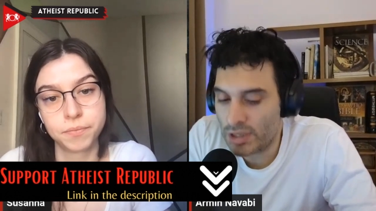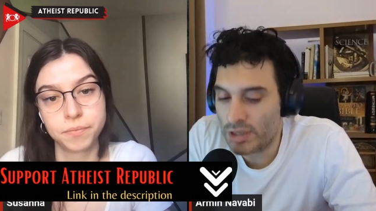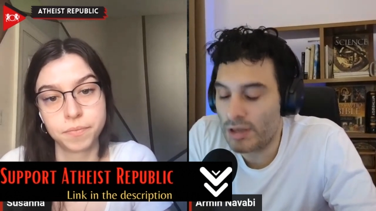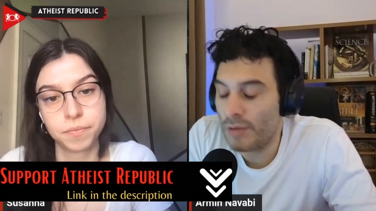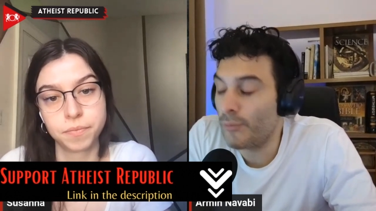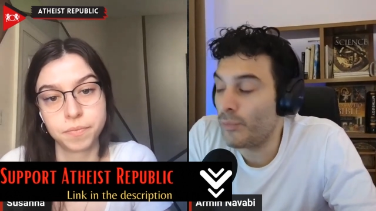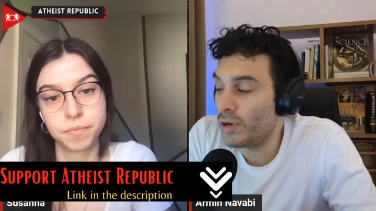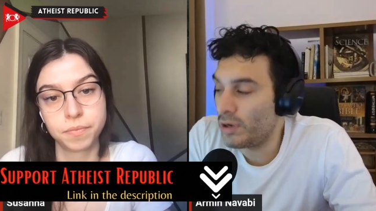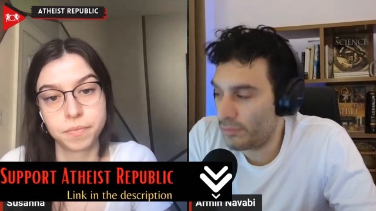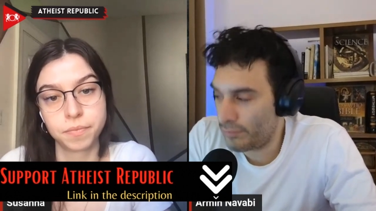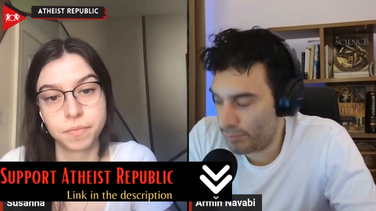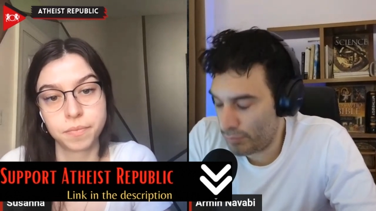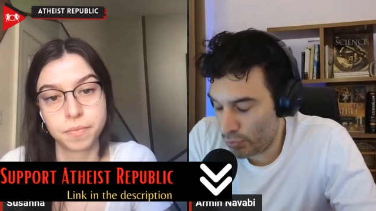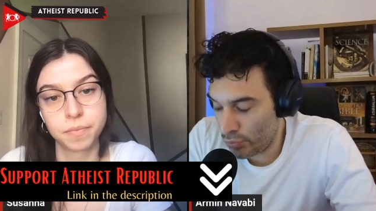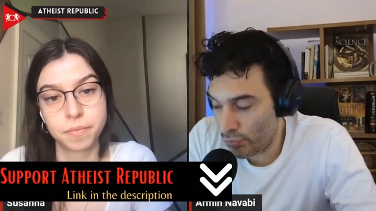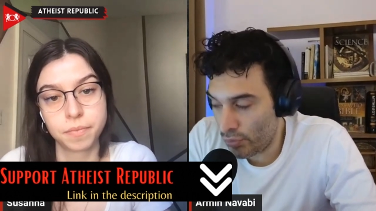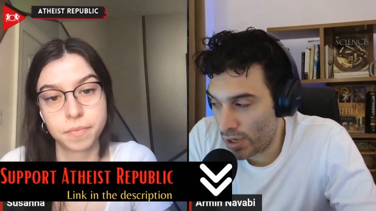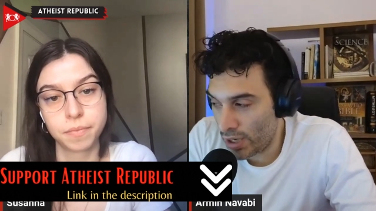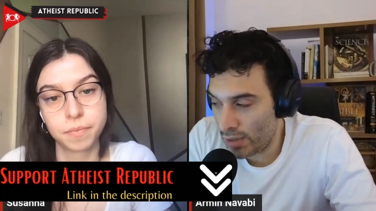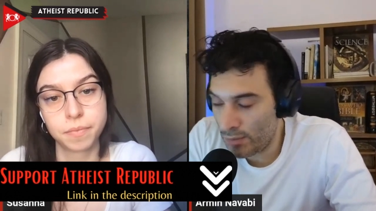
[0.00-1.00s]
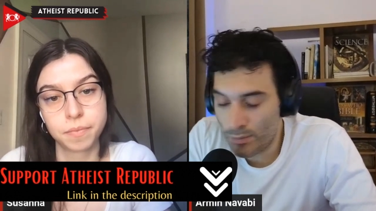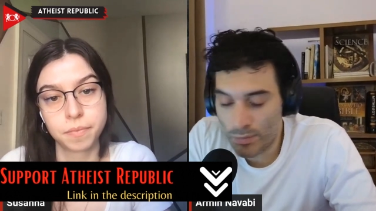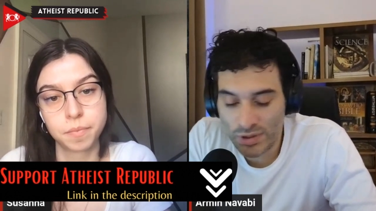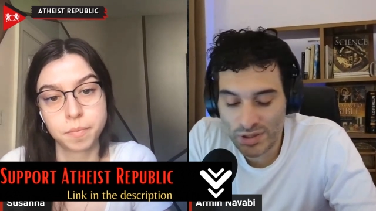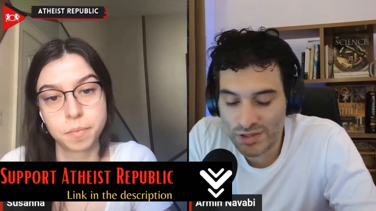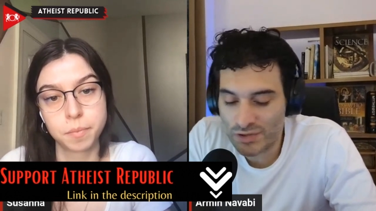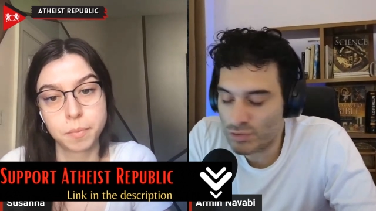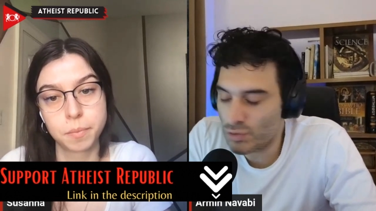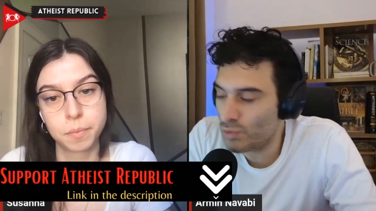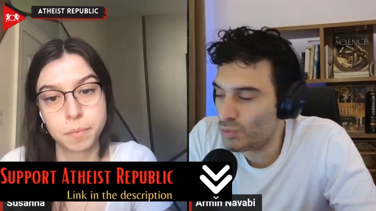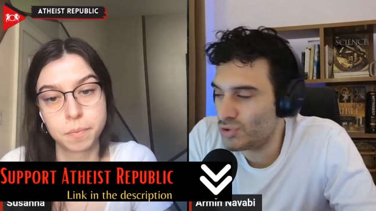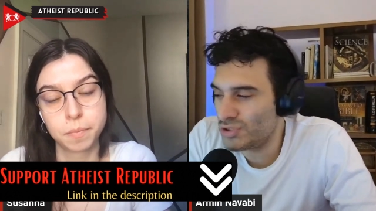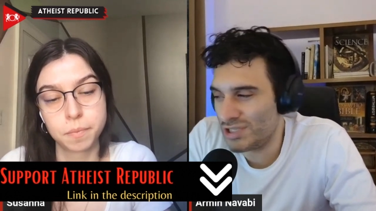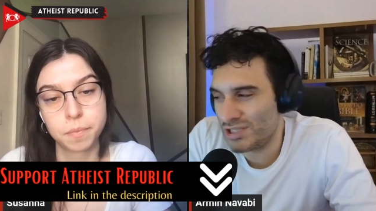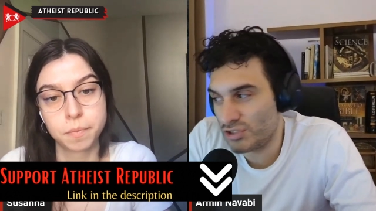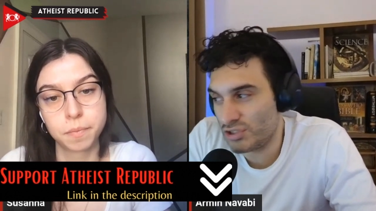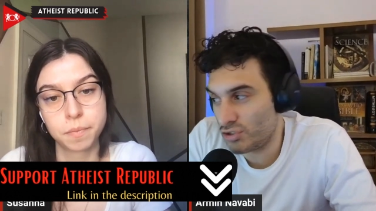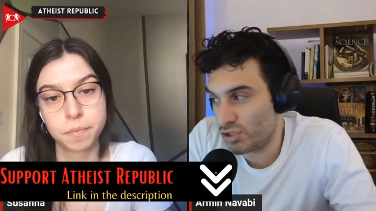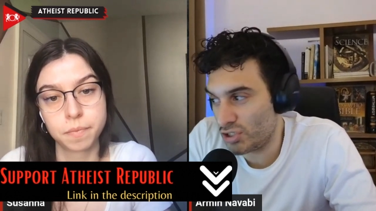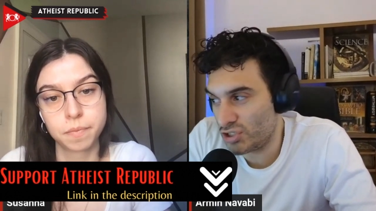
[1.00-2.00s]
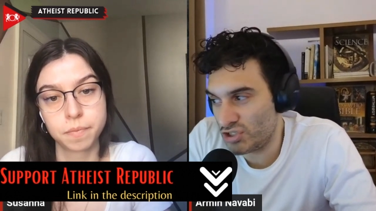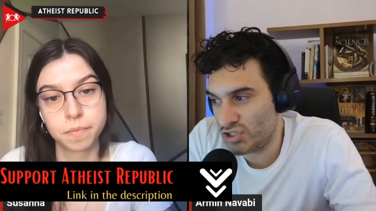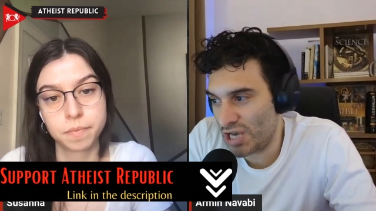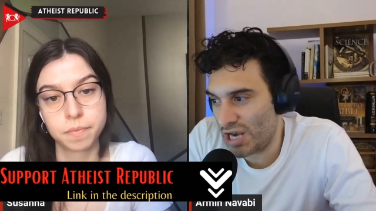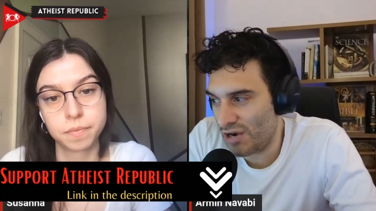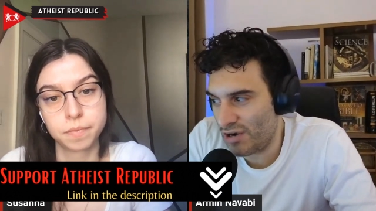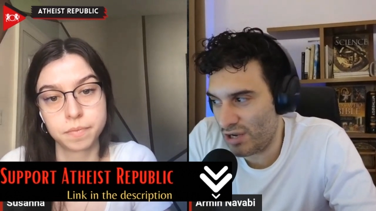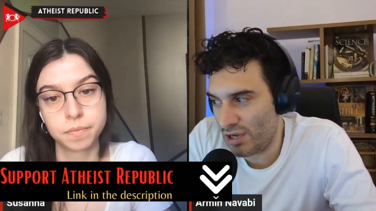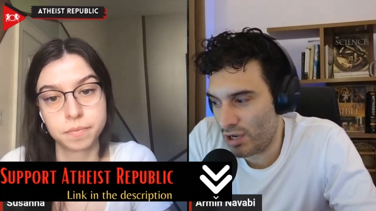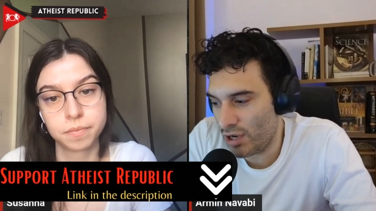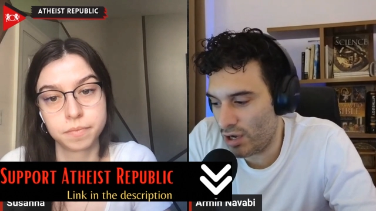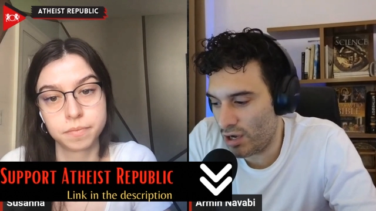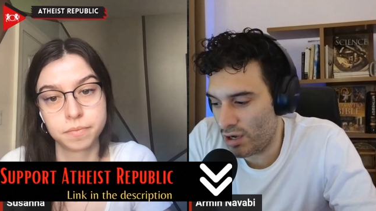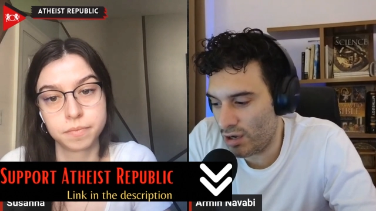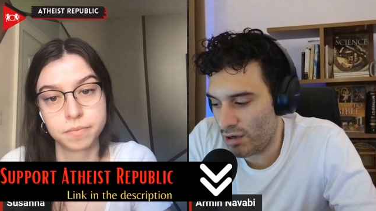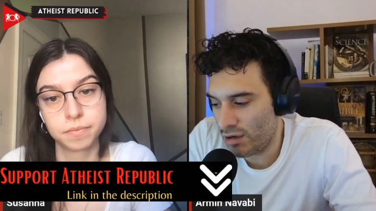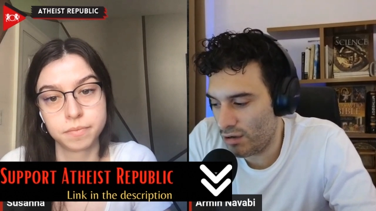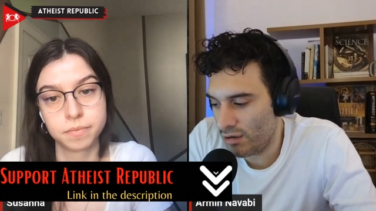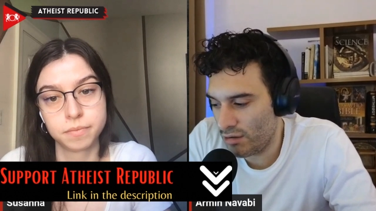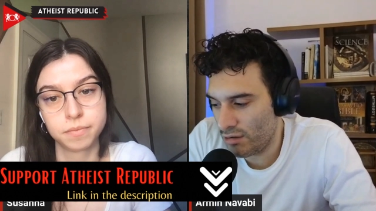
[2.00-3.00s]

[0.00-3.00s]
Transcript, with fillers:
Speaker 1: okay, but you're right. But the solution is not Sharia.